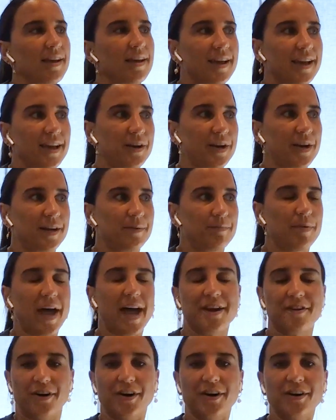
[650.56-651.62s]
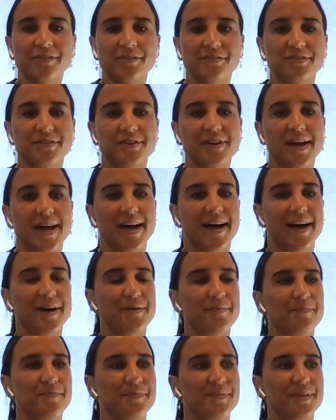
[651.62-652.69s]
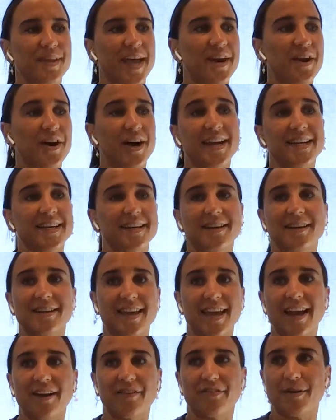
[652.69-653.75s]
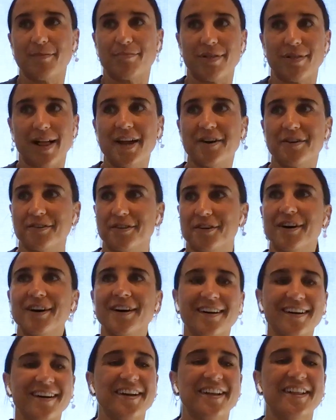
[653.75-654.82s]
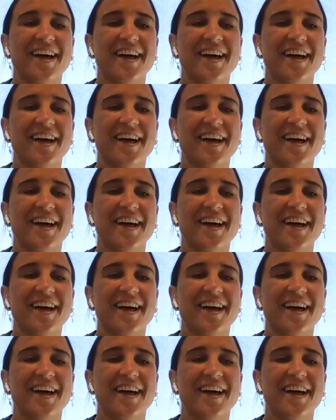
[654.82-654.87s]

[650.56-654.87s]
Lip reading: it paid off. And I didn't care if I played or not.